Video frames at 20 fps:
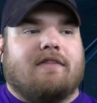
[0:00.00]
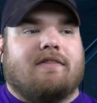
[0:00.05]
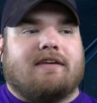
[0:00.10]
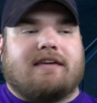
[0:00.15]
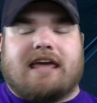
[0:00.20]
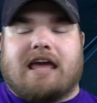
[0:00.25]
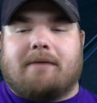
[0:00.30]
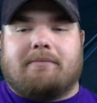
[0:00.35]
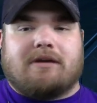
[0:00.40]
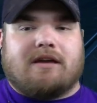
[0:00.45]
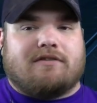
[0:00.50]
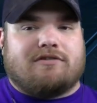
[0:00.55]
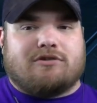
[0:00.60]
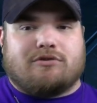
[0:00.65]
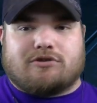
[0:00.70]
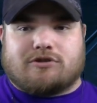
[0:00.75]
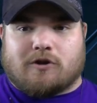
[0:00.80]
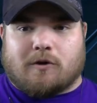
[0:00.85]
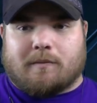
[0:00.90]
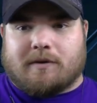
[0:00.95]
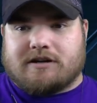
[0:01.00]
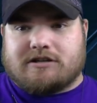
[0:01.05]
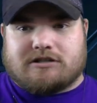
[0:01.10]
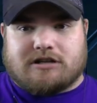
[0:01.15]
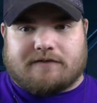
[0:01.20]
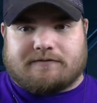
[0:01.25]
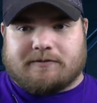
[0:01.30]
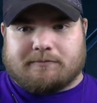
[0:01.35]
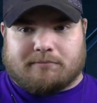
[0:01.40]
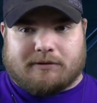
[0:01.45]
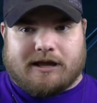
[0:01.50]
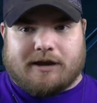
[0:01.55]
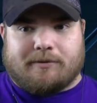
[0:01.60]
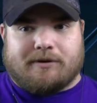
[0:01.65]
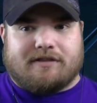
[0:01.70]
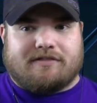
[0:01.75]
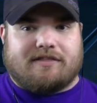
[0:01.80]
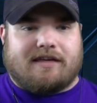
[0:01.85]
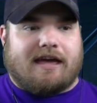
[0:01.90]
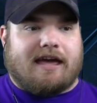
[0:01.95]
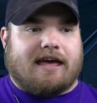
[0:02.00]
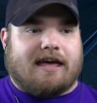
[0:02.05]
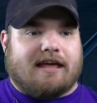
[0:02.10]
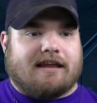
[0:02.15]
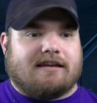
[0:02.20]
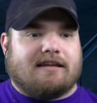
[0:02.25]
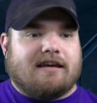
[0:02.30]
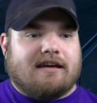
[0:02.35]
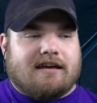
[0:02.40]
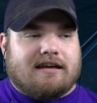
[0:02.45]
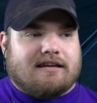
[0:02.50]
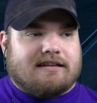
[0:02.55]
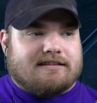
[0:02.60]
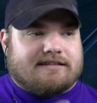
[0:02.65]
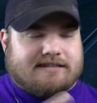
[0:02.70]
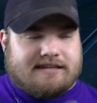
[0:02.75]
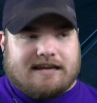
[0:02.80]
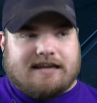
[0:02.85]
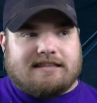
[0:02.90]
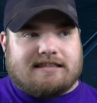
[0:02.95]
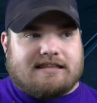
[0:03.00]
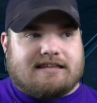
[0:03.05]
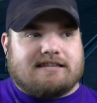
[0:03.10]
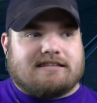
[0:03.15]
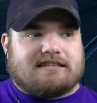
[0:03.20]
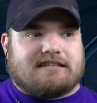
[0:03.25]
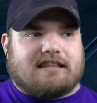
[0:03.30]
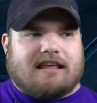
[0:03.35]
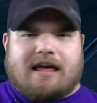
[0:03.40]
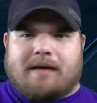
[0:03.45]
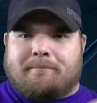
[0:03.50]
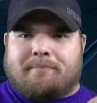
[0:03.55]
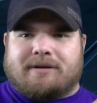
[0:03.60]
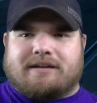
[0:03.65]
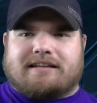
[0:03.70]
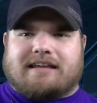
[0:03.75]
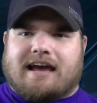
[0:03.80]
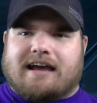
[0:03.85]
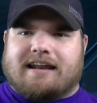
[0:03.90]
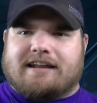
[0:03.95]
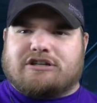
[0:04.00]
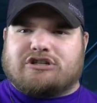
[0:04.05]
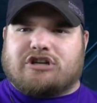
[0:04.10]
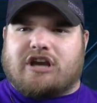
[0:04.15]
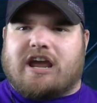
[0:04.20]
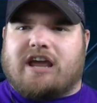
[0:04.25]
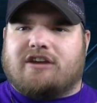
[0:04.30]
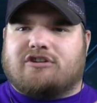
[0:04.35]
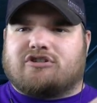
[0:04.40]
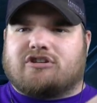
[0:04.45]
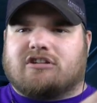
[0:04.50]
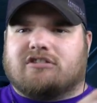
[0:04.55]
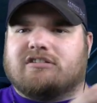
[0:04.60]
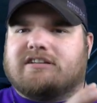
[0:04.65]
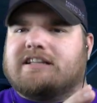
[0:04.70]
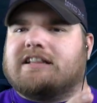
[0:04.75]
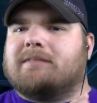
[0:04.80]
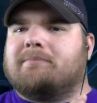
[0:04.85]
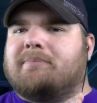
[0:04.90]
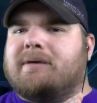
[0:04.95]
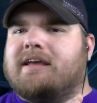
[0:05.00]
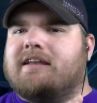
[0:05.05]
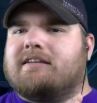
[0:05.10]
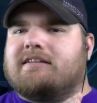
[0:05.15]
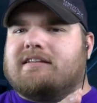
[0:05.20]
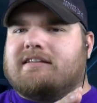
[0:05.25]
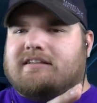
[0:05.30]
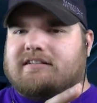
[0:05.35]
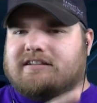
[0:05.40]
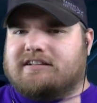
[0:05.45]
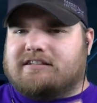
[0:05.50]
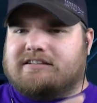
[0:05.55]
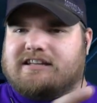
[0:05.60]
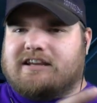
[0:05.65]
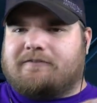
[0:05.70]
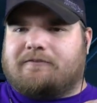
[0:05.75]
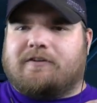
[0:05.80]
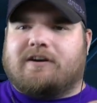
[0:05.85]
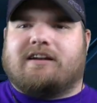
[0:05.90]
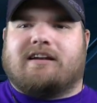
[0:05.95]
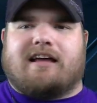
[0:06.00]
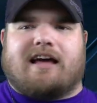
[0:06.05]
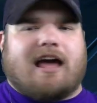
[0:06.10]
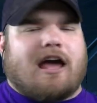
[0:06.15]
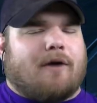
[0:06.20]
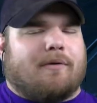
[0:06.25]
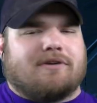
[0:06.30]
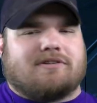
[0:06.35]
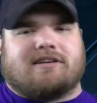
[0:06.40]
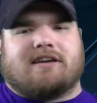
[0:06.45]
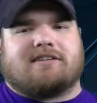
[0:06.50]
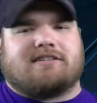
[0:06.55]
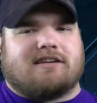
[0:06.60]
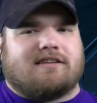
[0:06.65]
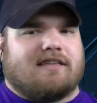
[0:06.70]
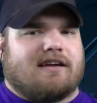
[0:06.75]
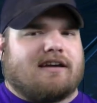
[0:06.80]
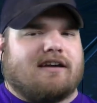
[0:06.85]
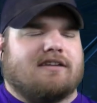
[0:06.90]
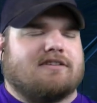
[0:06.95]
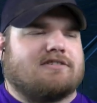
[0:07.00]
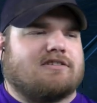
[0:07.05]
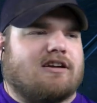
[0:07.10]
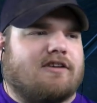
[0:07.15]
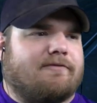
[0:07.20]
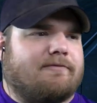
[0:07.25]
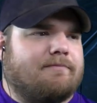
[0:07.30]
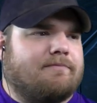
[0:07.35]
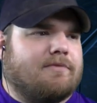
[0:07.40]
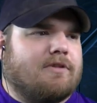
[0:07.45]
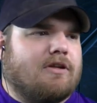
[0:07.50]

The game gives you so much stuff to play with, and seeing these, but kind of changed a little bit, a little different. I always like seeing that kind of stuff.